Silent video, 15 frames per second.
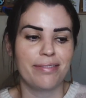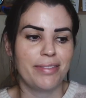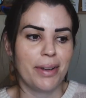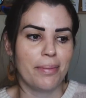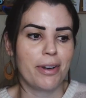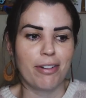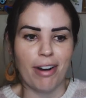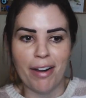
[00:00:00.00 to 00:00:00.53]

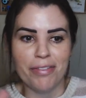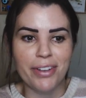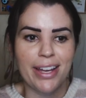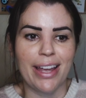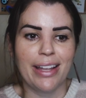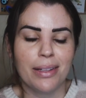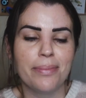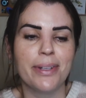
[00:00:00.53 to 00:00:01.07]
demographic
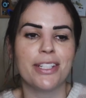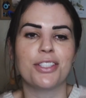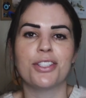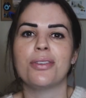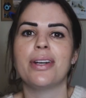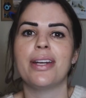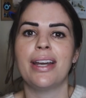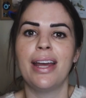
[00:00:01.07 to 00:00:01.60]
element
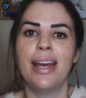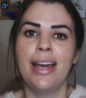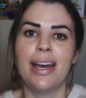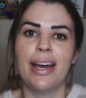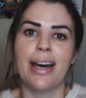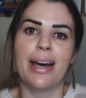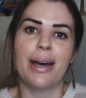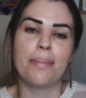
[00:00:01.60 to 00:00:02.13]
to it
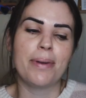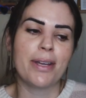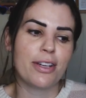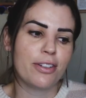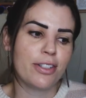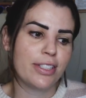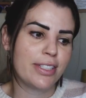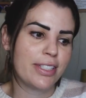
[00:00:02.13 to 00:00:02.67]
uh,
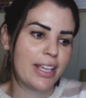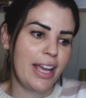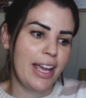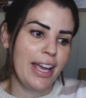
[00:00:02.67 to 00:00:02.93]
because